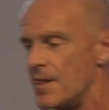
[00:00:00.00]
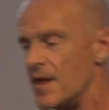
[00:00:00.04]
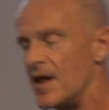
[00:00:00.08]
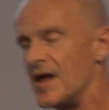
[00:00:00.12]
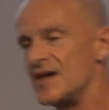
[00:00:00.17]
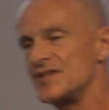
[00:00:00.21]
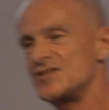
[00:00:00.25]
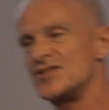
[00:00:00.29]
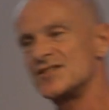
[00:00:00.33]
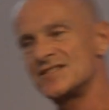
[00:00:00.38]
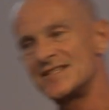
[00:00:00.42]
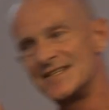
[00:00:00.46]

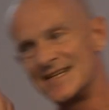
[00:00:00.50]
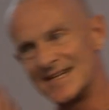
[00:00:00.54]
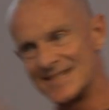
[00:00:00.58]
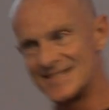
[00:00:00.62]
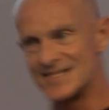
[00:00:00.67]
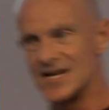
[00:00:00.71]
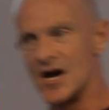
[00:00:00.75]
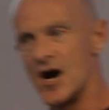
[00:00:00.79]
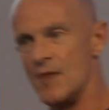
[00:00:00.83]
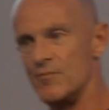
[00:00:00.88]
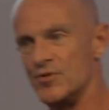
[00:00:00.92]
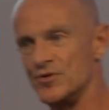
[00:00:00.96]
Now, that's just an
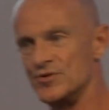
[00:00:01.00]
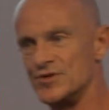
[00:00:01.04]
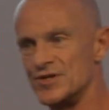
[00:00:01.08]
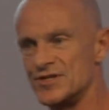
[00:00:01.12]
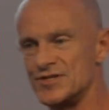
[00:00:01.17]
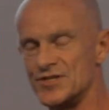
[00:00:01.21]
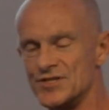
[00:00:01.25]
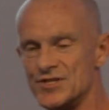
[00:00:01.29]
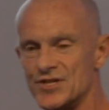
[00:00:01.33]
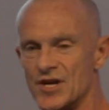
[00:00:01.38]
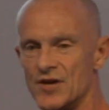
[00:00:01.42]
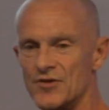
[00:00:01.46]
example,
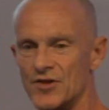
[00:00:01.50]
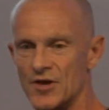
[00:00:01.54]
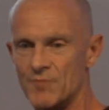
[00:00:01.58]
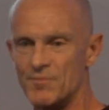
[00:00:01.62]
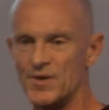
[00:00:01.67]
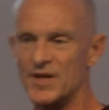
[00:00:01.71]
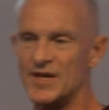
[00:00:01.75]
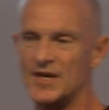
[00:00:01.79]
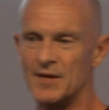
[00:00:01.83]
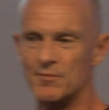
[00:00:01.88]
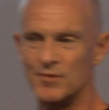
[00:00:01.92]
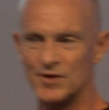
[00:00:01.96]
just to show that a
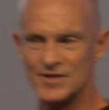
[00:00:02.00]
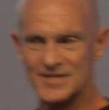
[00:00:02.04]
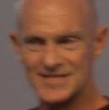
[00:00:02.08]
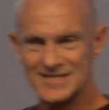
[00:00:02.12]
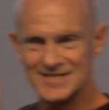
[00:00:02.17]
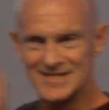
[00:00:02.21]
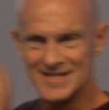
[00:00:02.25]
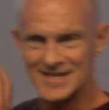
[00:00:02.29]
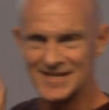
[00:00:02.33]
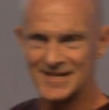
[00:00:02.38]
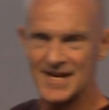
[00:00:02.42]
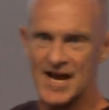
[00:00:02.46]
beekeeper
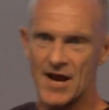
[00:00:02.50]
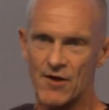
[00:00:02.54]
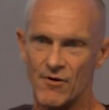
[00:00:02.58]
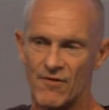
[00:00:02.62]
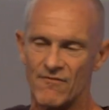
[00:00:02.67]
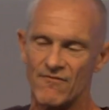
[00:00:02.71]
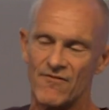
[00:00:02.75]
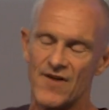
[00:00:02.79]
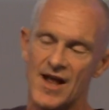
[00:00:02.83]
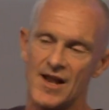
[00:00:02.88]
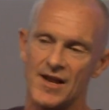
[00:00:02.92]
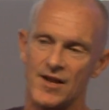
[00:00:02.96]
can see
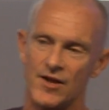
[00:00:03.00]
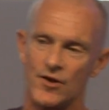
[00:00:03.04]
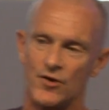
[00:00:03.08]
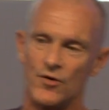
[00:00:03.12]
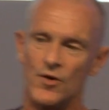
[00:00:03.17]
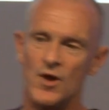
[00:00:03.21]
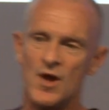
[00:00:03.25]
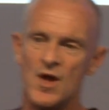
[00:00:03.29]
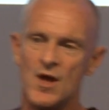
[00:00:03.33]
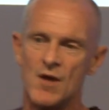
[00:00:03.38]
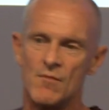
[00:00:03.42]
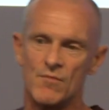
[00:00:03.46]
inherent
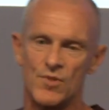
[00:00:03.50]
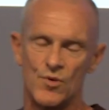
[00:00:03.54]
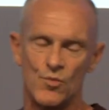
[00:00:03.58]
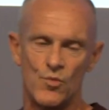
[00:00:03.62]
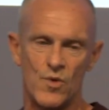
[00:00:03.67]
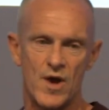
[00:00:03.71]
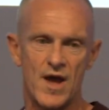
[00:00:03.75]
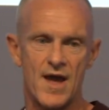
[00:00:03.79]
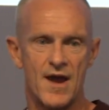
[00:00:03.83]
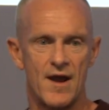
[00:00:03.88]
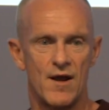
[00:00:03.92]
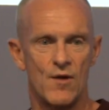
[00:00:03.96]
value. But
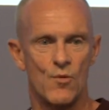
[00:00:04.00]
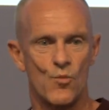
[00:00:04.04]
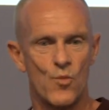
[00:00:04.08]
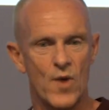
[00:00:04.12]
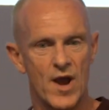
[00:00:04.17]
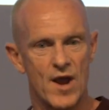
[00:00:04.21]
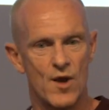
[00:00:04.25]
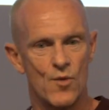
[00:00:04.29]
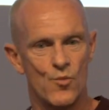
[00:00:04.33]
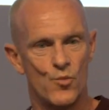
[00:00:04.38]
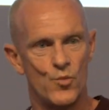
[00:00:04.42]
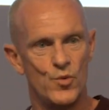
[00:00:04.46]
where,
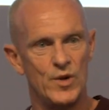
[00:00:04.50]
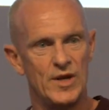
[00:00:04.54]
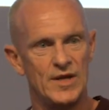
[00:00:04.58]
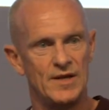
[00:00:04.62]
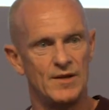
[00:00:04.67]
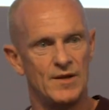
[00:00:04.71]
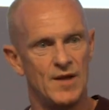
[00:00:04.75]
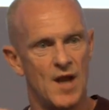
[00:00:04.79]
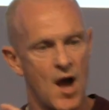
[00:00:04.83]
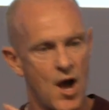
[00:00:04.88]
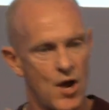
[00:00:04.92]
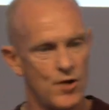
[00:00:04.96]
where
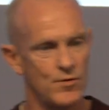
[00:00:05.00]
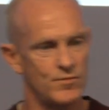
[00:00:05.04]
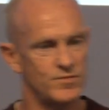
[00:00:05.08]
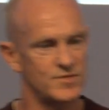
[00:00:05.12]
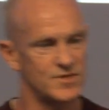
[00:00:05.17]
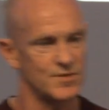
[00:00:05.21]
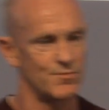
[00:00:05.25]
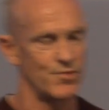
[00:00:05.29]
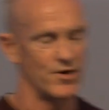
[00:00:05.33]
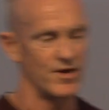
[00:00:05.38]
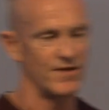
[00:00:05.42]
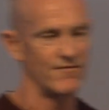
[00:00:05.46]
we
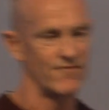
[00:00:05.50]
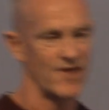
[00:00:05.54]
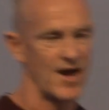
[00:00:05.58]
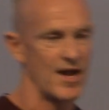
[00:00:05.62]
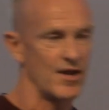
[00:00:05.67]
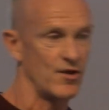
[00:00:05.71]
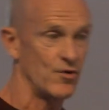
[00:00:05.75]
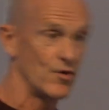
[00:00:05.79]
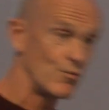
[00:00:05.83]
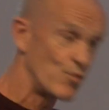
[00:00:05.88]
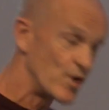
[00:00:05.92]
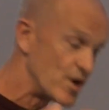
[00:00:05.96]
hope to bring
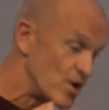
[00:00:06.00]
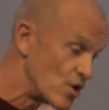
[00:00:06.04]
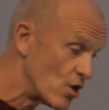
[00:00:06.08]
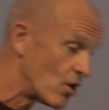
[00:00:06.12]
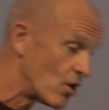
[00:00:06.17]
value, and we're